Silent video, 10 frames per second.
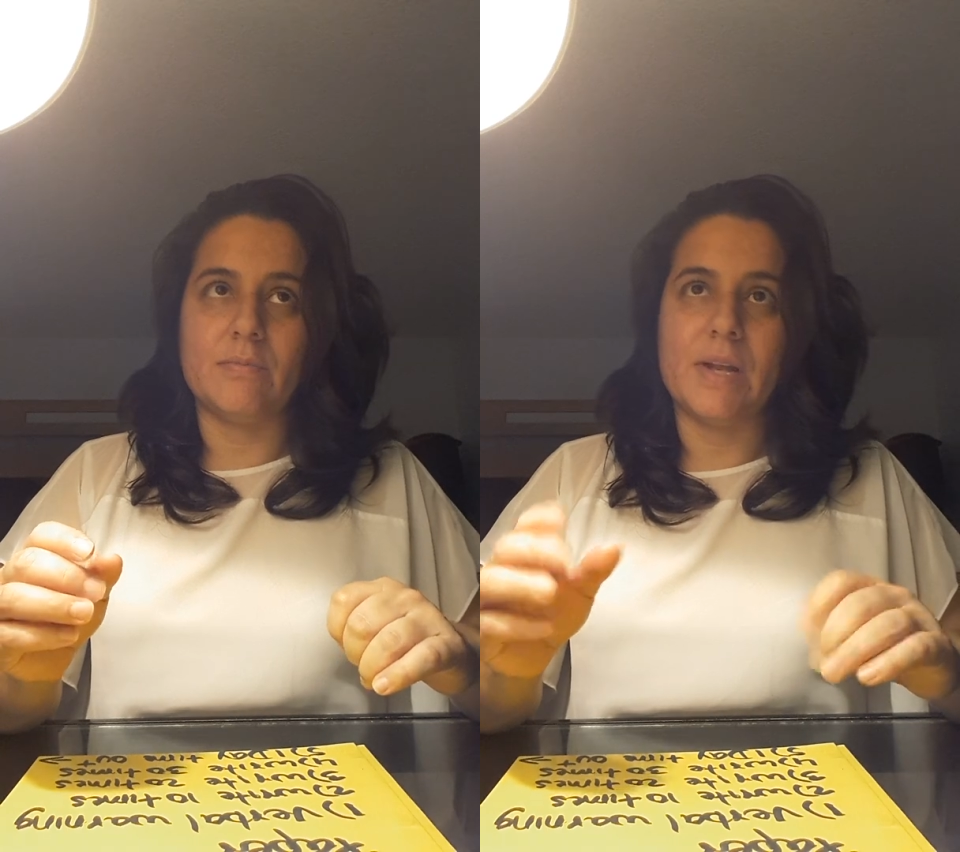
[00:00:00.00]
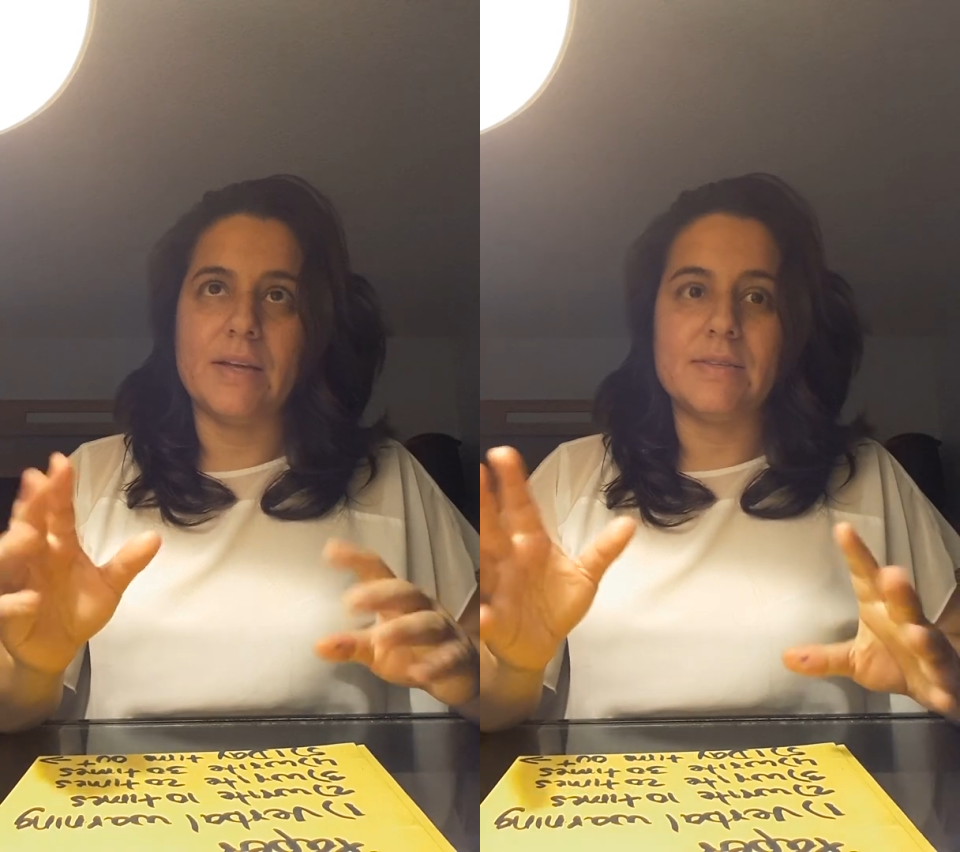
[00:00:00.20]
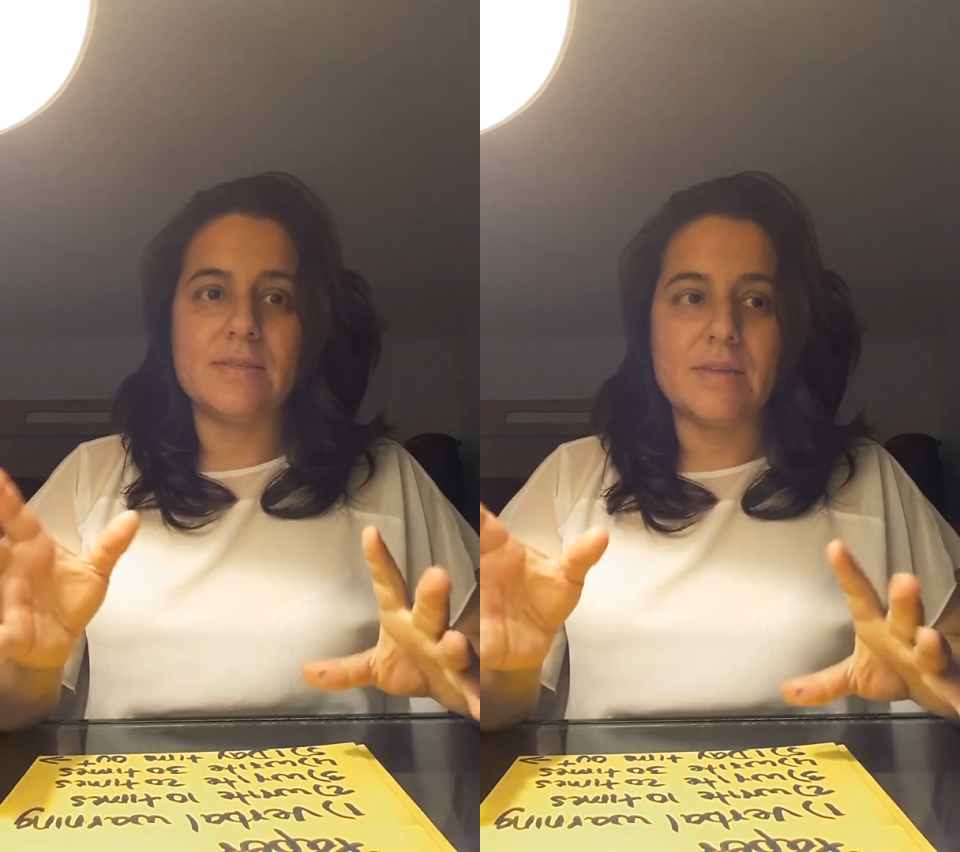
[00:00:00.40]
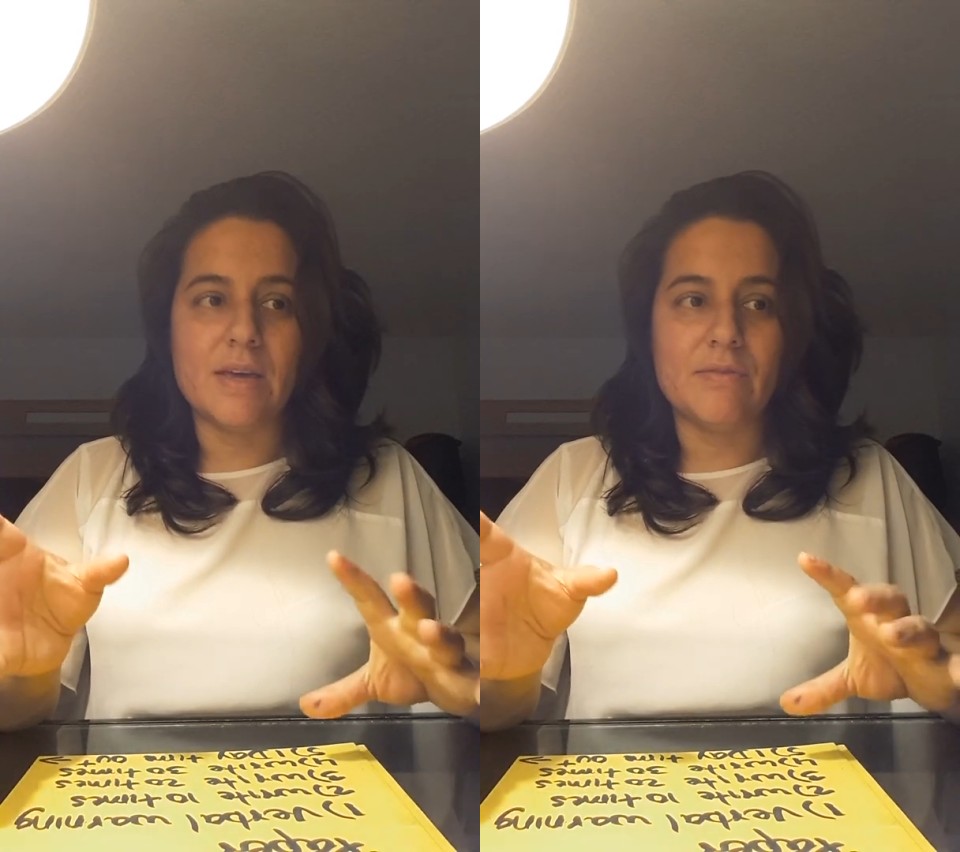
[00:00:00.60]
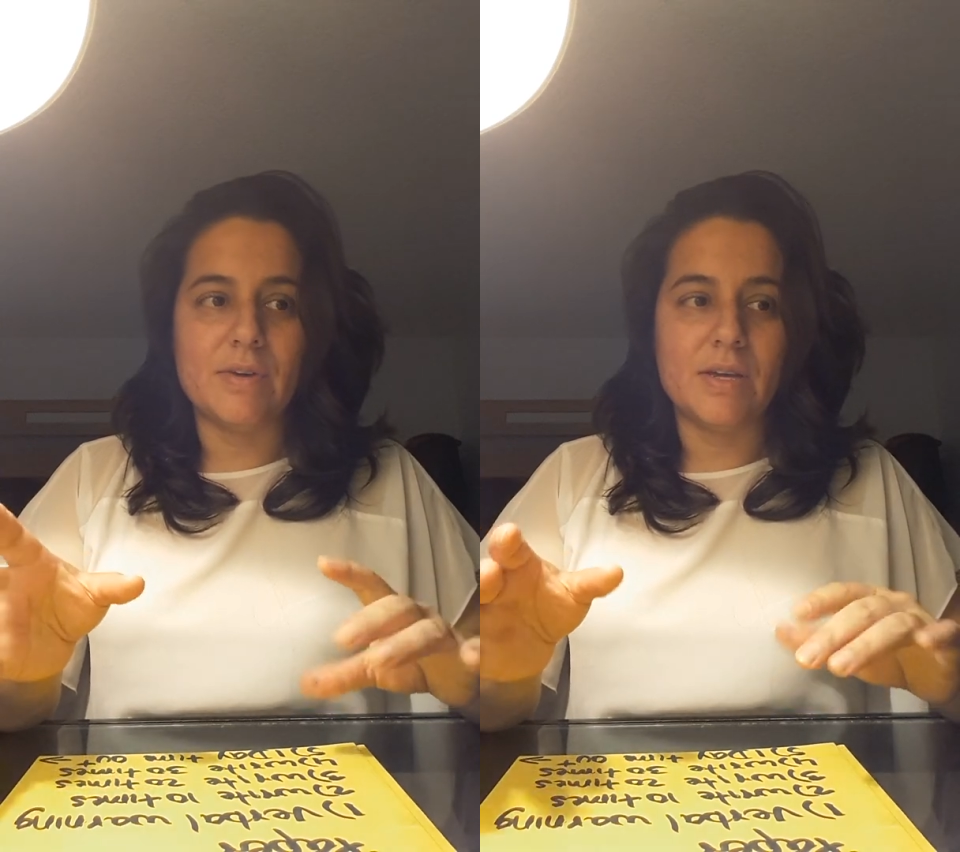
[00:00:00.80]
like
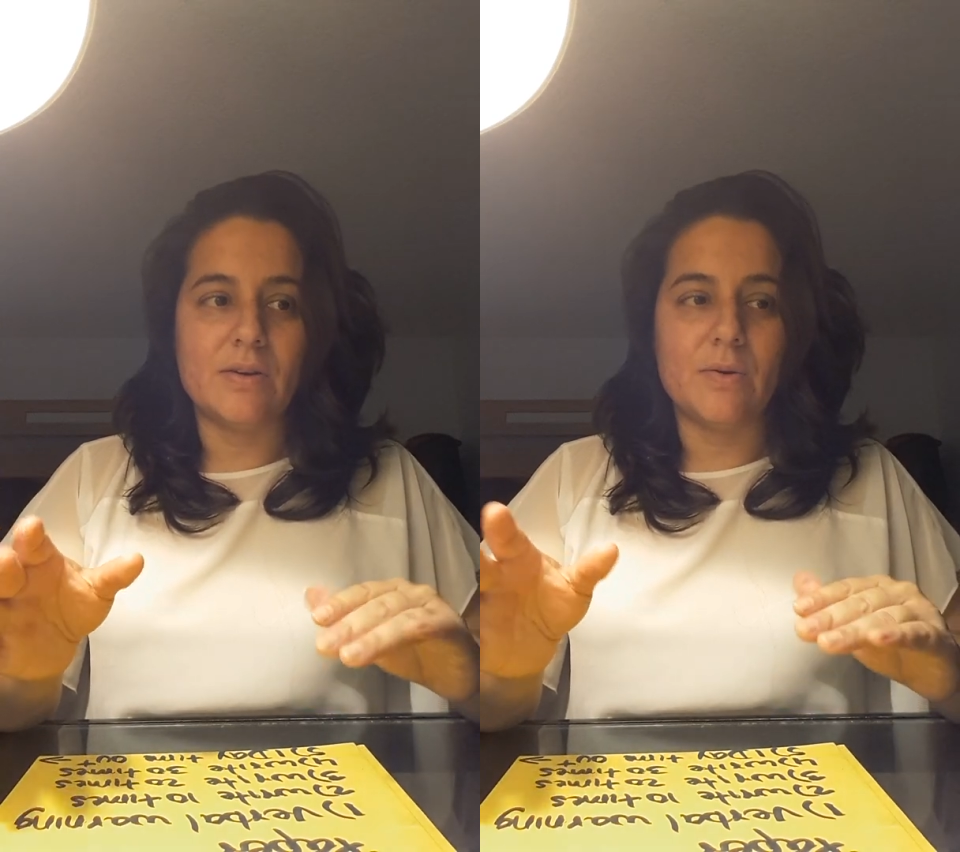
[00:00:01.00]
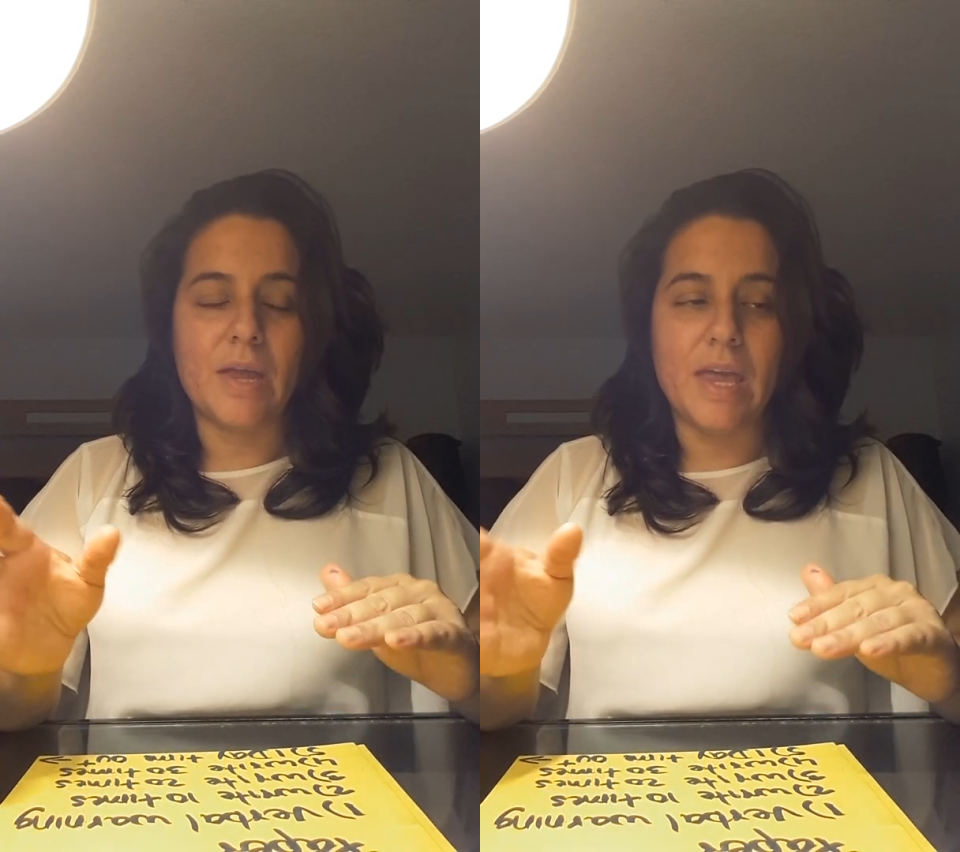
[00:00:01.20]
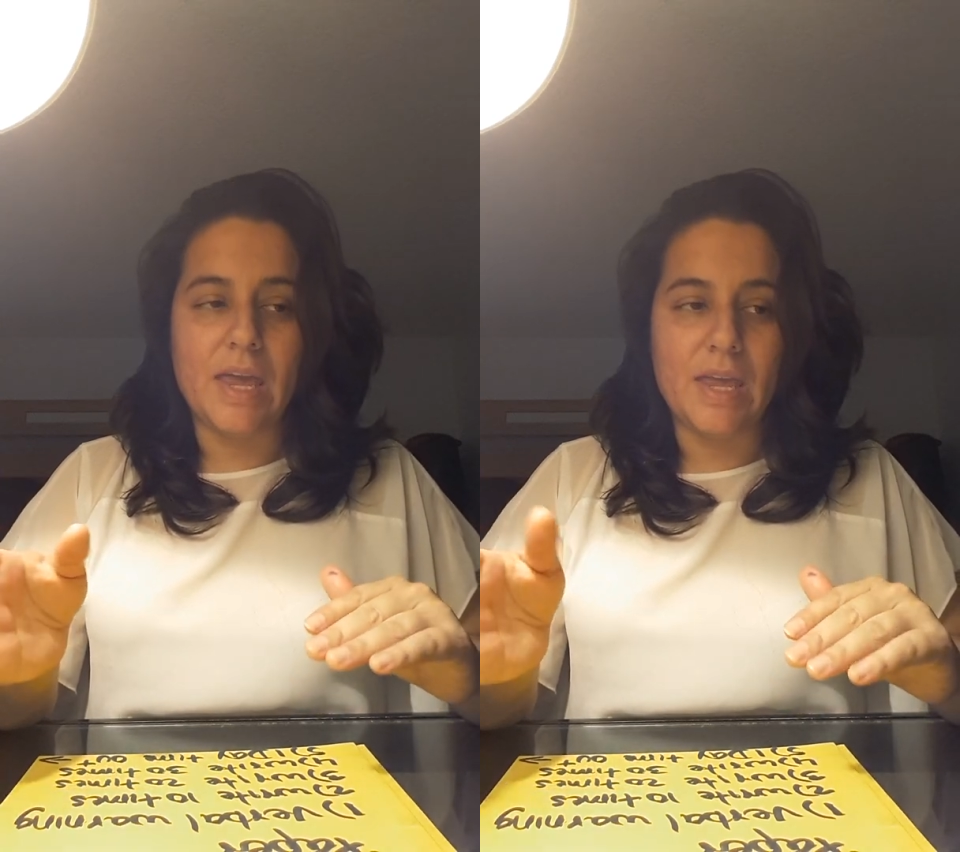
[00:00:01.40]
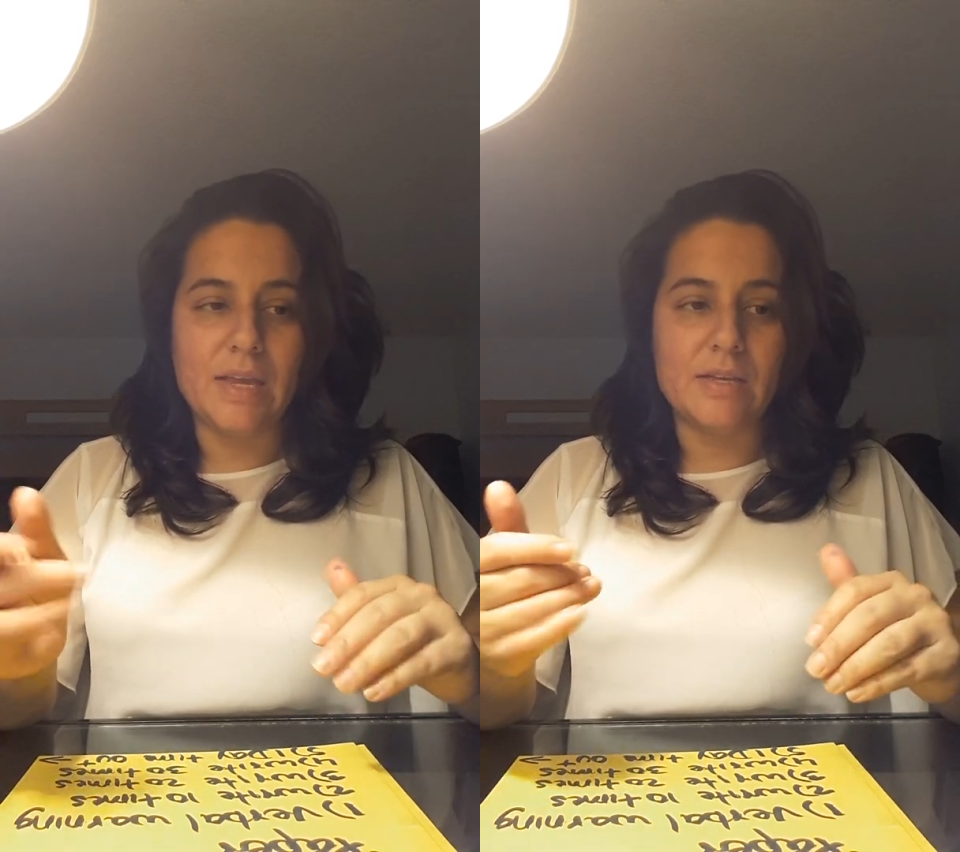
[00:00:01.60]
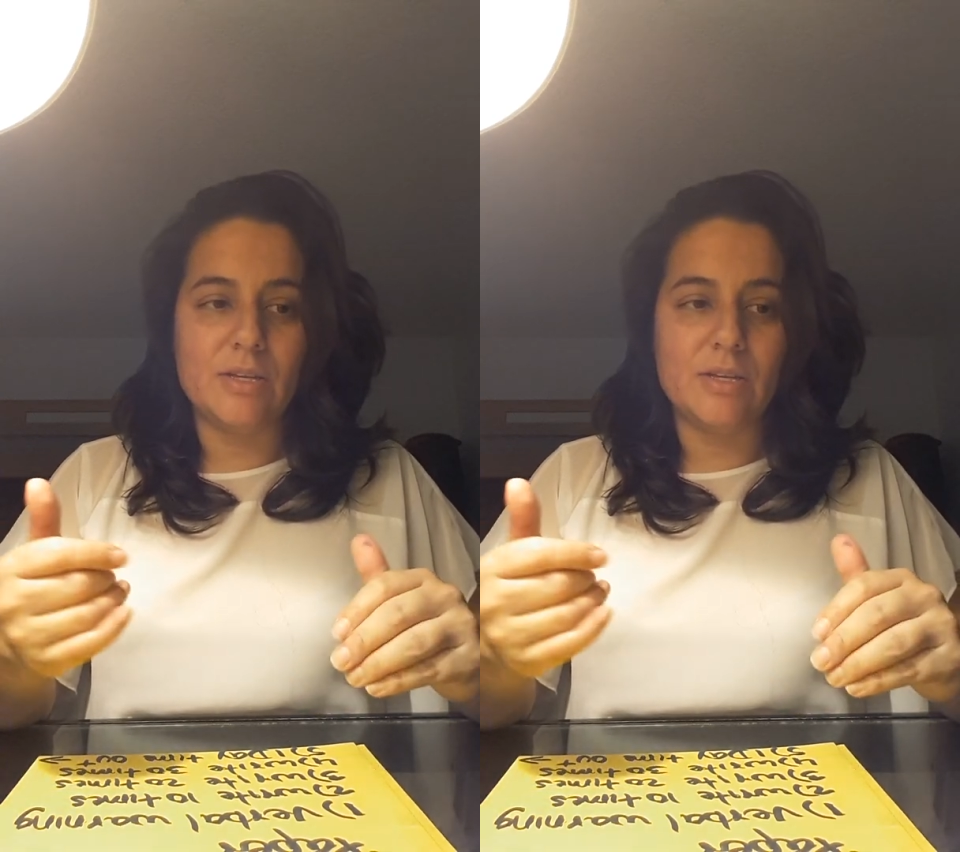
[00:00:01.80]
7 or 8,